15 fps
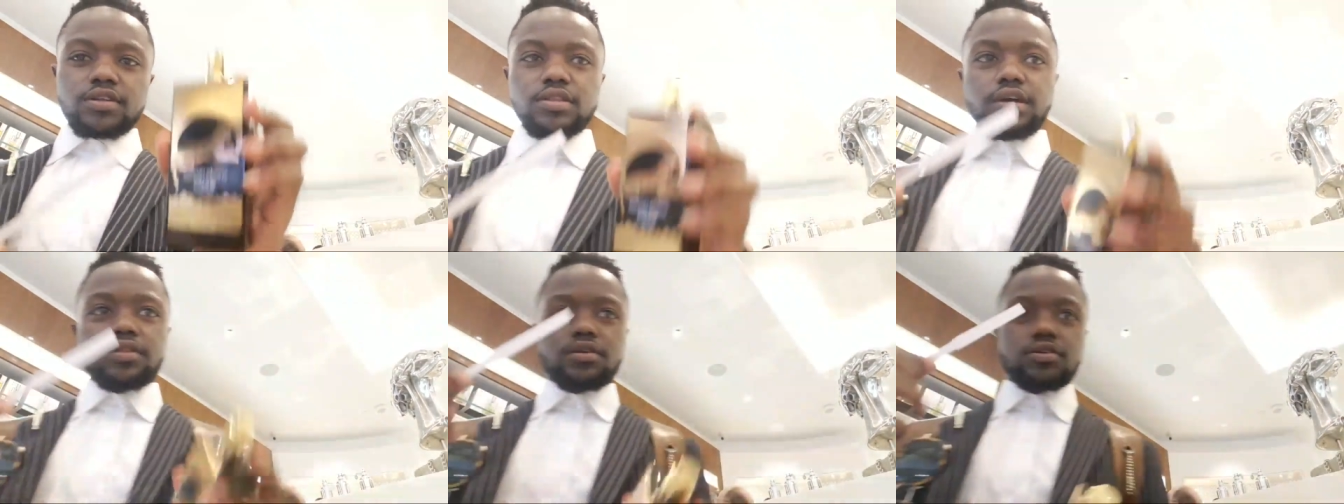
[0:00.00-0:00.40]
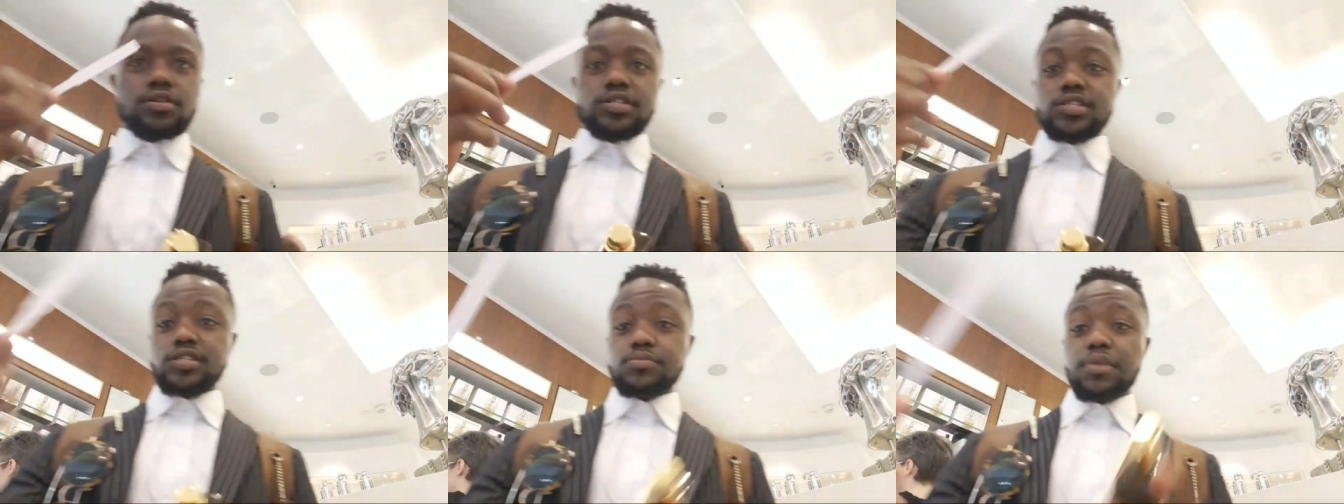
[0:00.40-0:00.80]
Leather.
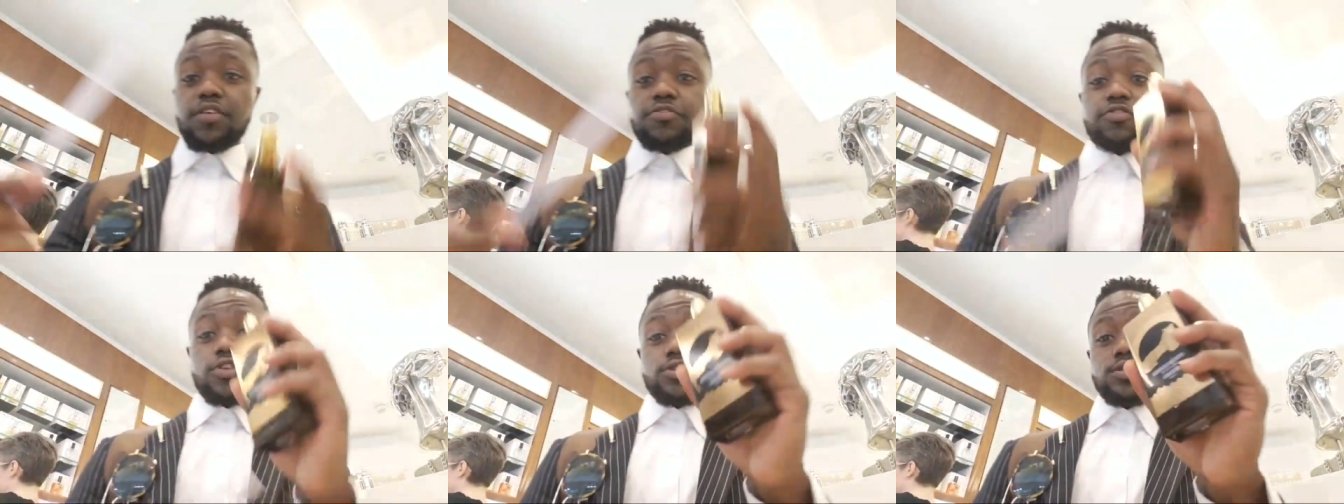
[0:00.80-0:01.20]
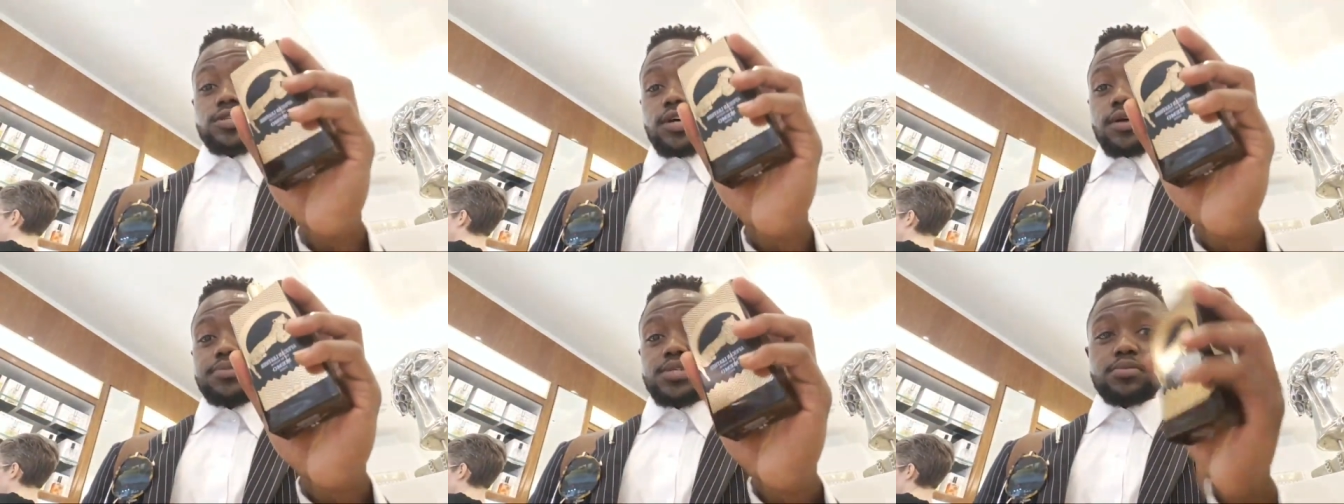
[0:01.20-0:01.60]
This is my first
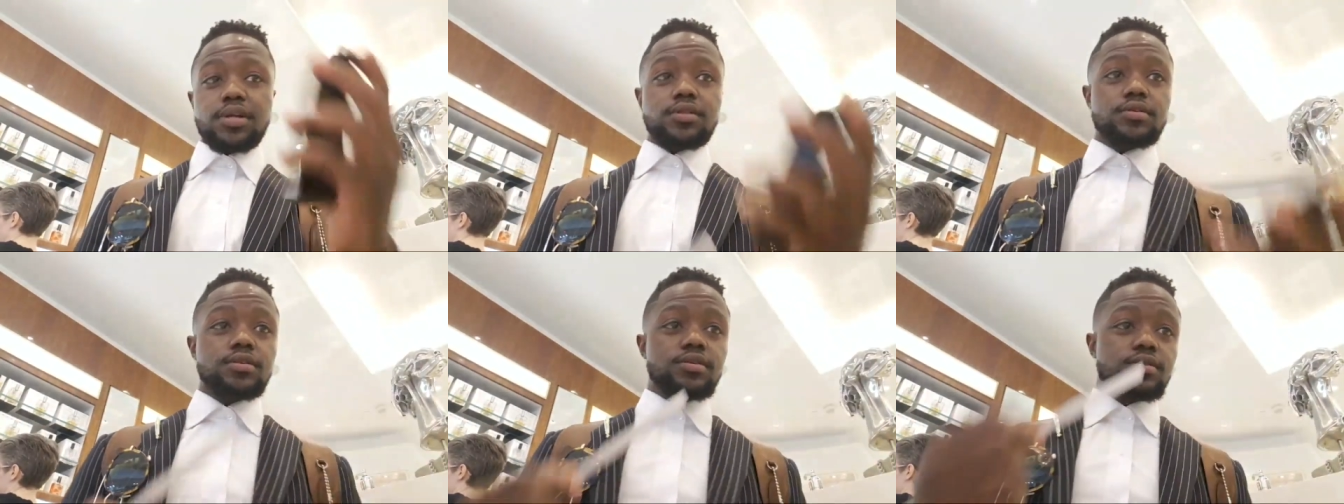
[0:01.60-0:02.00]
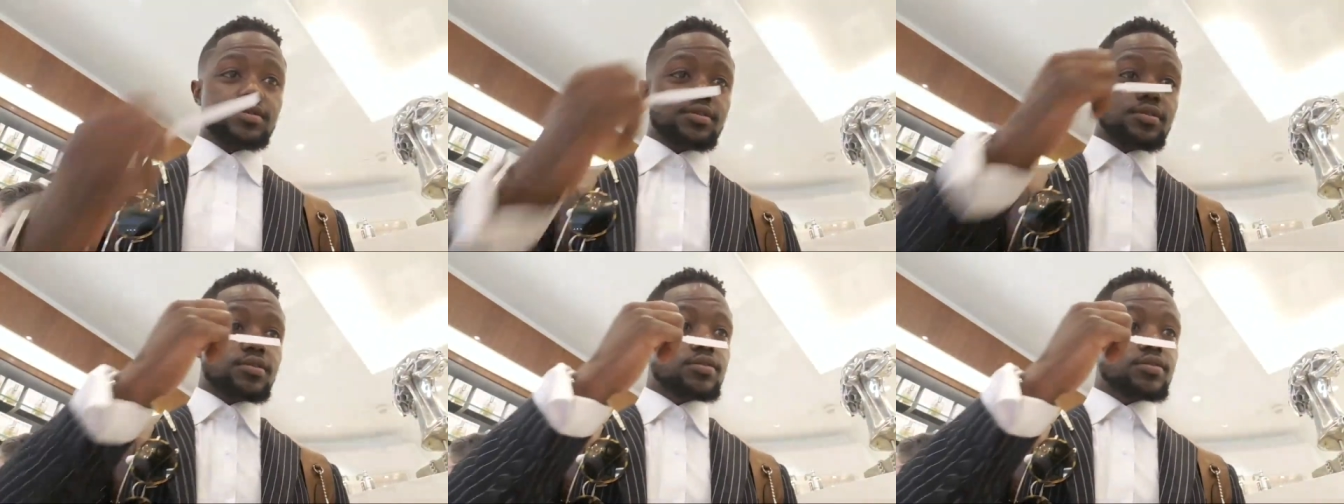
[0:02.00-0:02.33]
time smelling this.